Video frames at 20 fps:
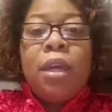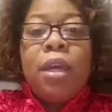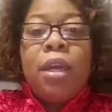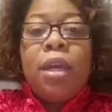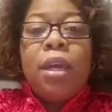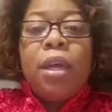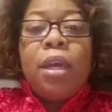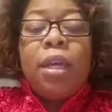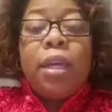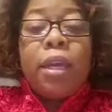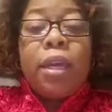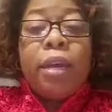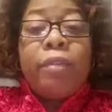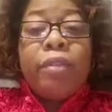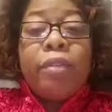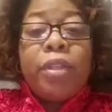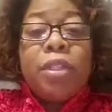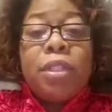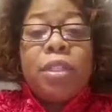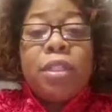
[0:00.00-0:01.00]
in an
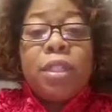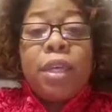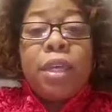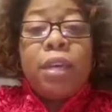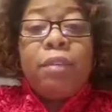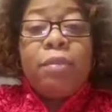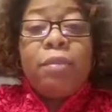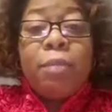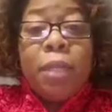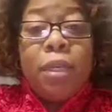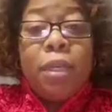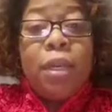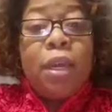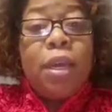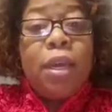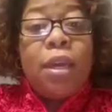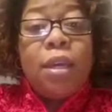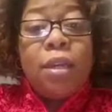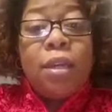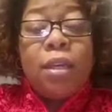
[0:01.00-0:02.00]
effort to save me
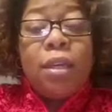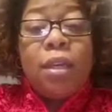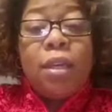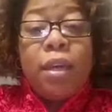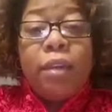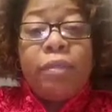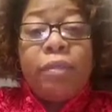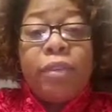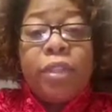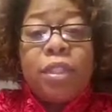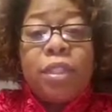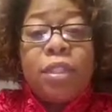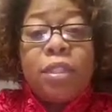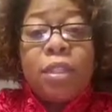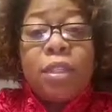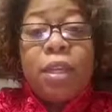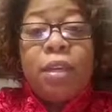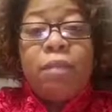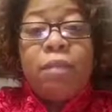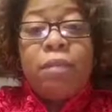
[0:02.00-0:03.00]
and in an effort to
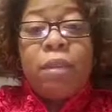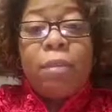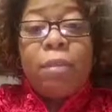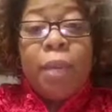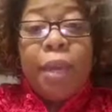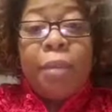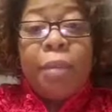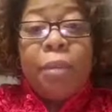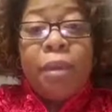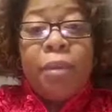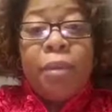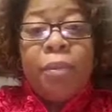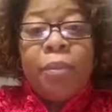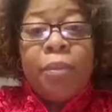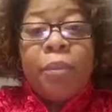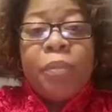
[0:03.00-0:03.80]
save the baby.